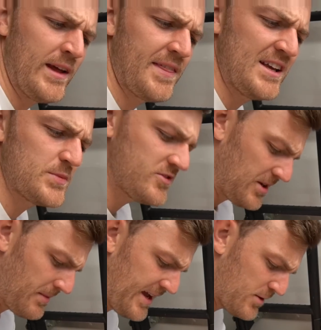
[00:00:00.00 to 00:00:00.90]
things with
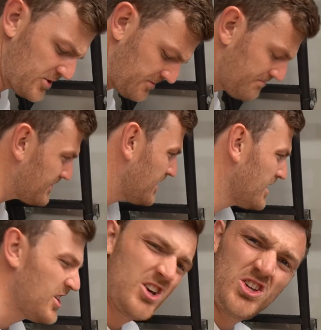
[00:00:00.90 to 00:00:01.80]
somebody else.
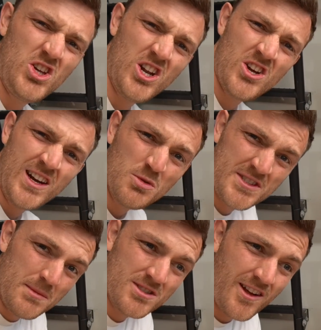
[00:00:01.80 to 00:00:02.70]
You learn little
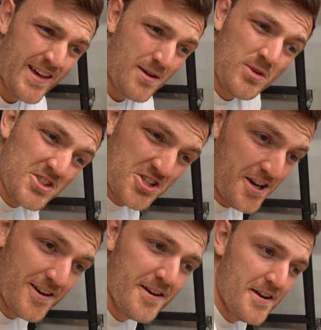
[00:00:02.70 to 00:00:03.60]
tips like that, which
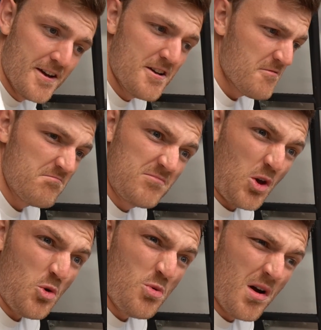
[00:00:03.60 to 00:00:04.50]

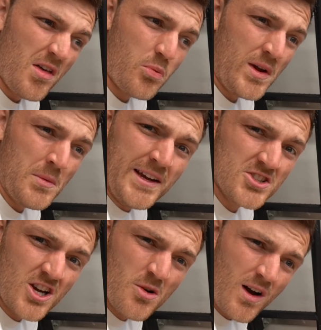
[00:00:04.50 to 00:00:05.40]
2-3 weeks
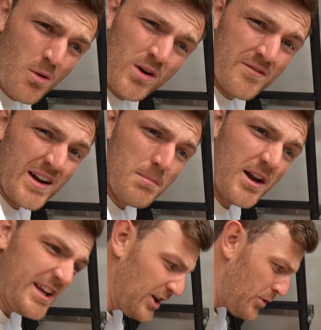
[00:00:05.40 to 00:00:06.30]
ago I wouldn't have had a bloody clue